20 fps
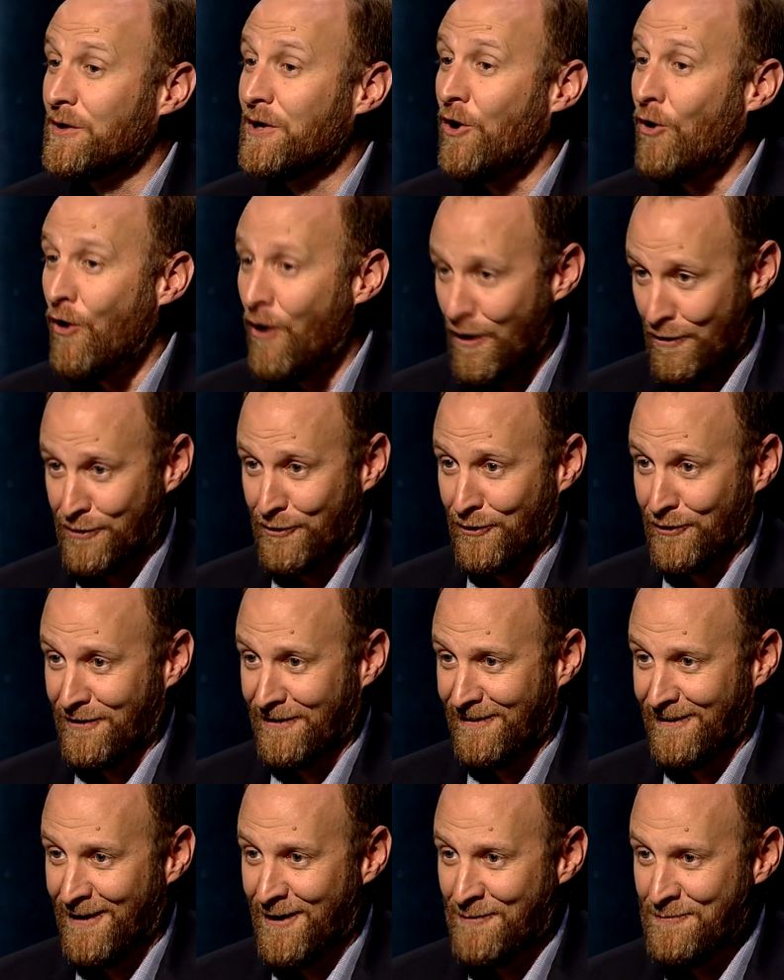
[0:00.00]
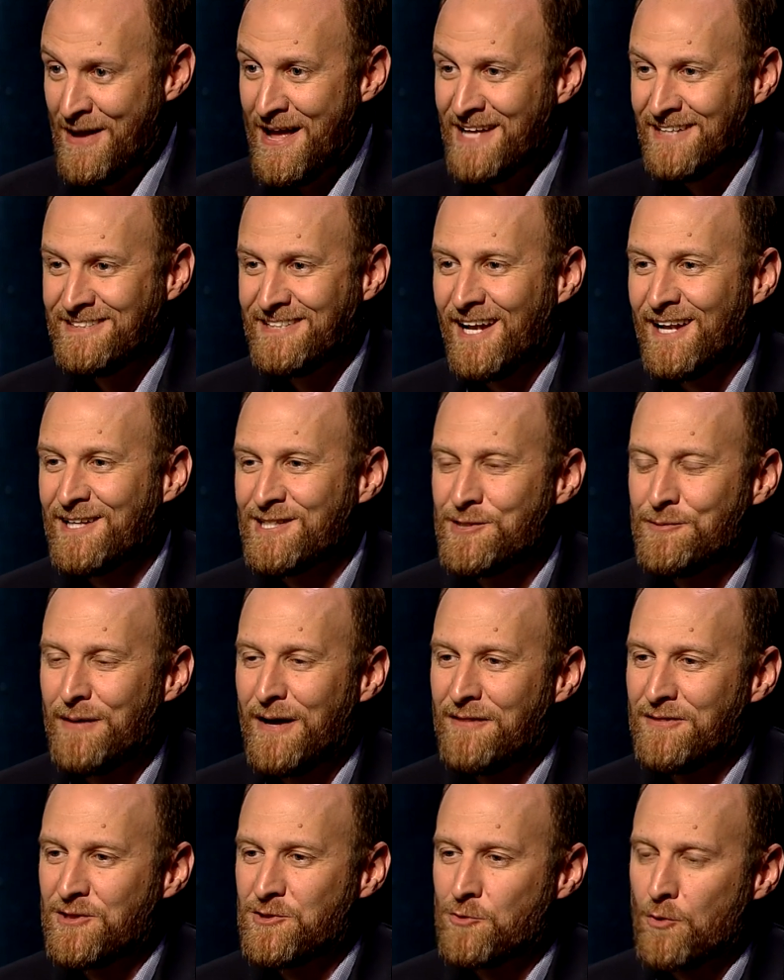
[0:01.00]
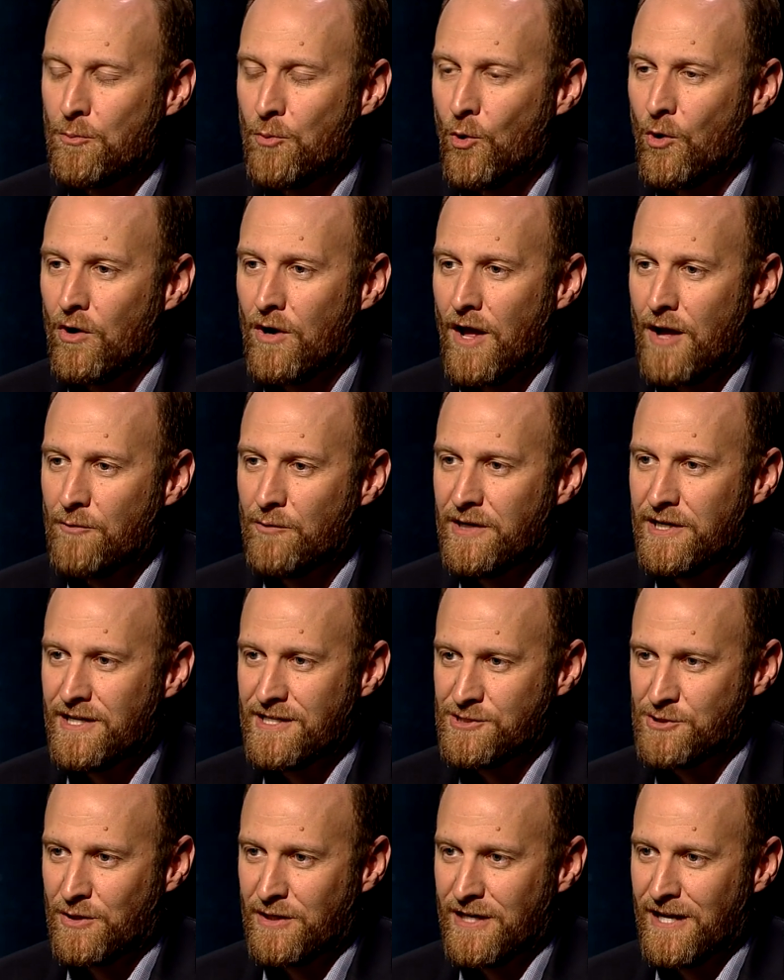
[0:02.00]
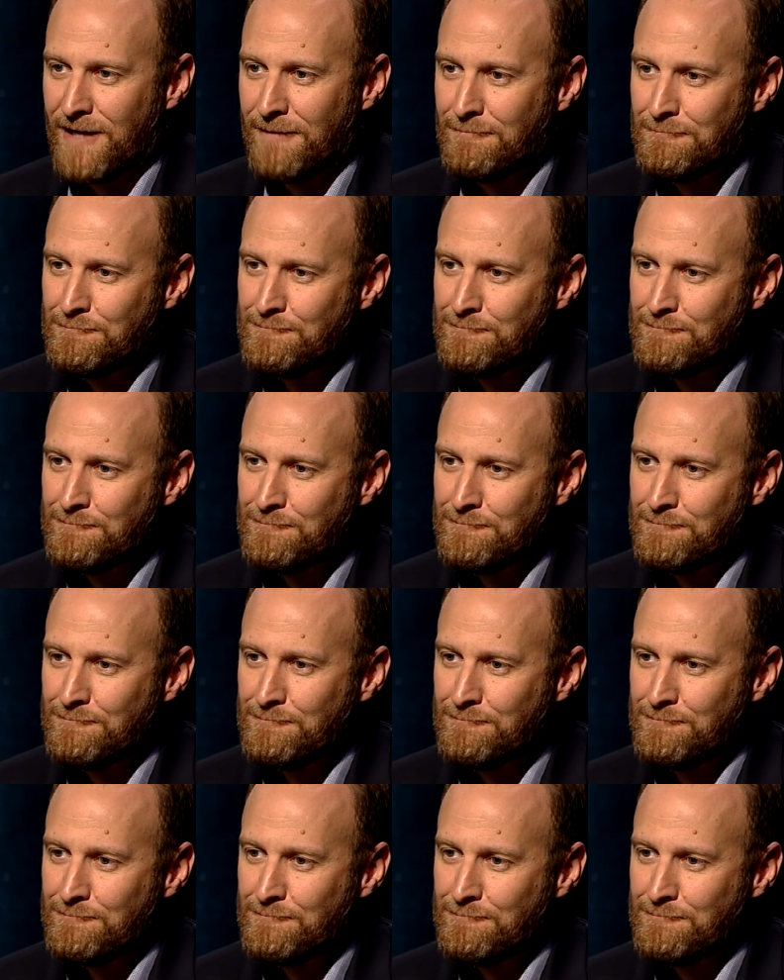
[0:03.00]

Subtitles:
an author. Tell us about this report on redistricting.